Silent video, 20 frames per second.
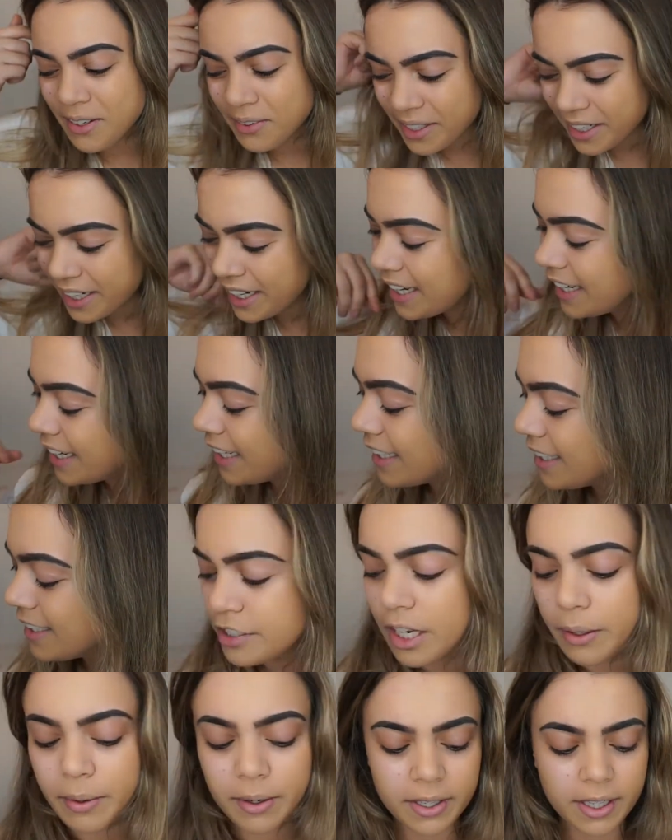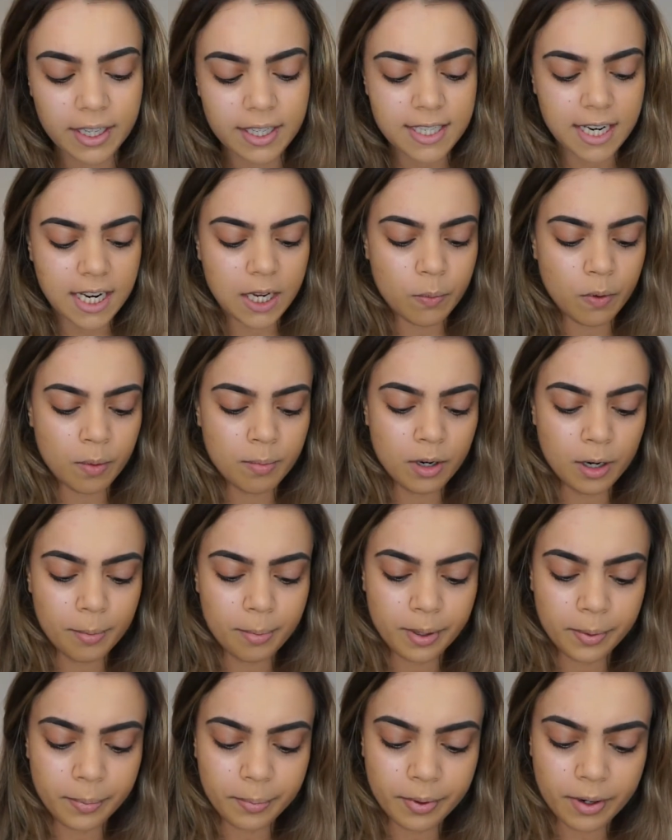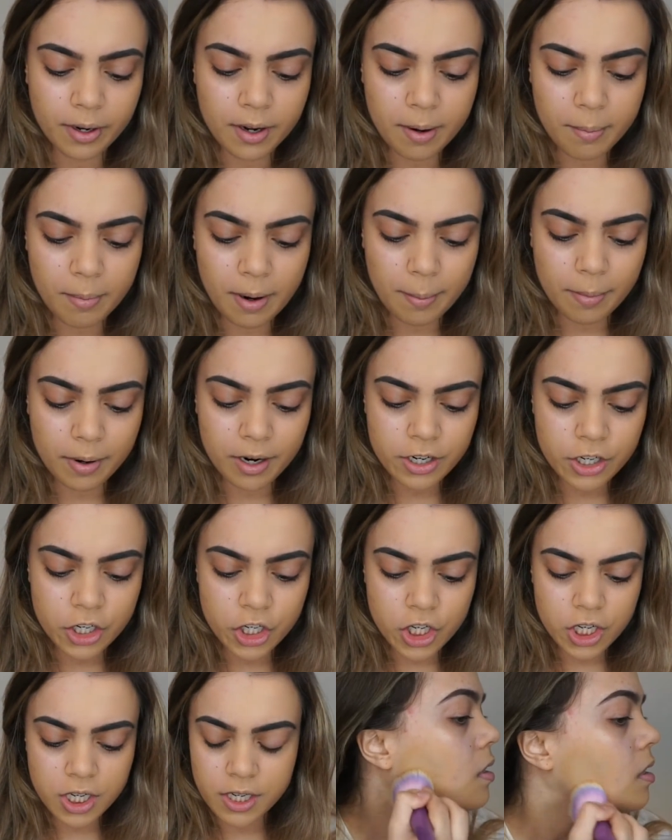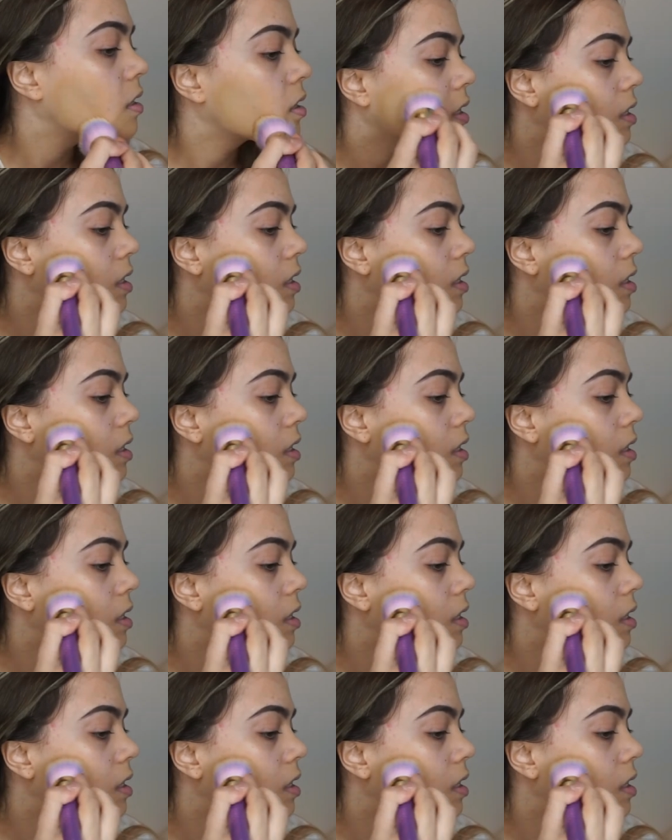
Okay, so I'm going to take one more pump on my brush.